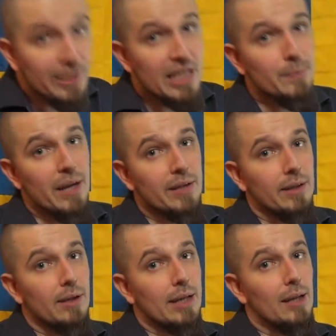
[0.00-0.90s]

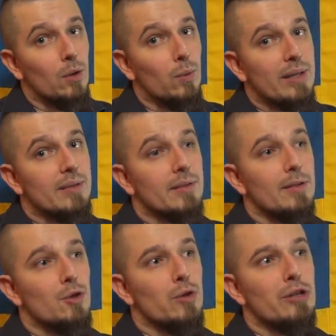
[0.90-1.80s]
expect a Yellow West
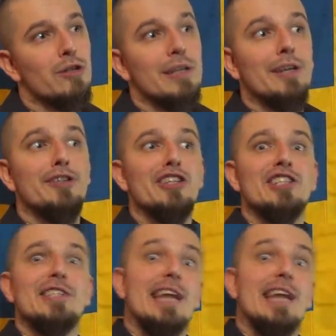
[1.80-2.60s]
situation here just